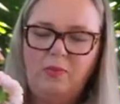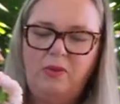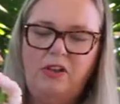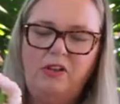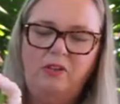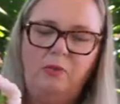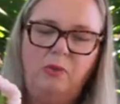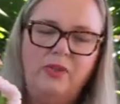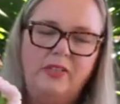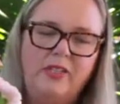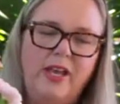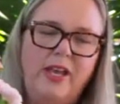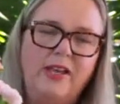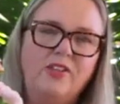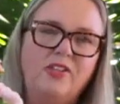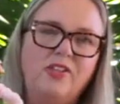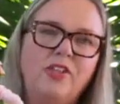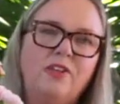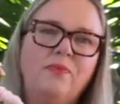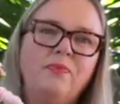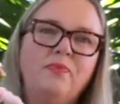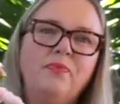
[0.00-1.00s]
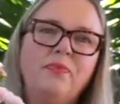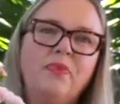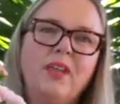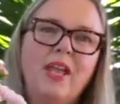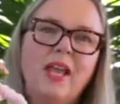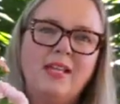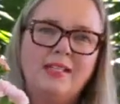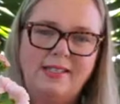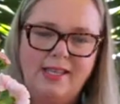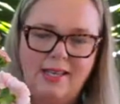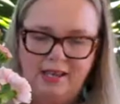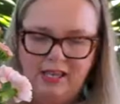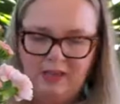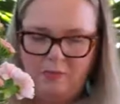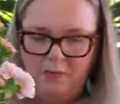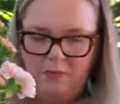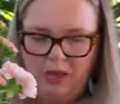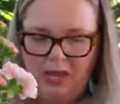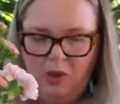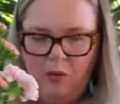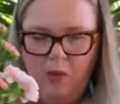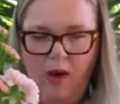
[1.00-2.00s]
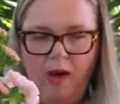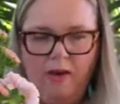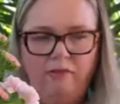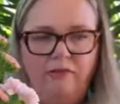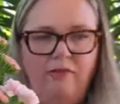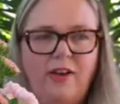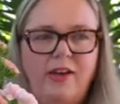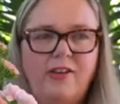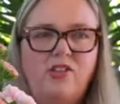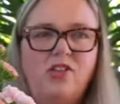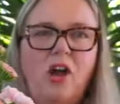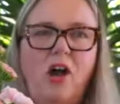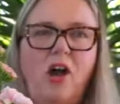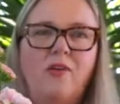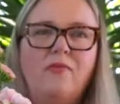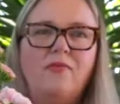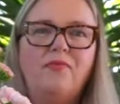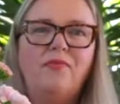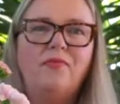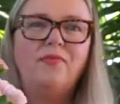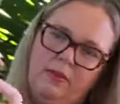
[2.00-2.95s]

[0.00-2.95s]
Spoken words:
bit of protection as they can be quite fragile.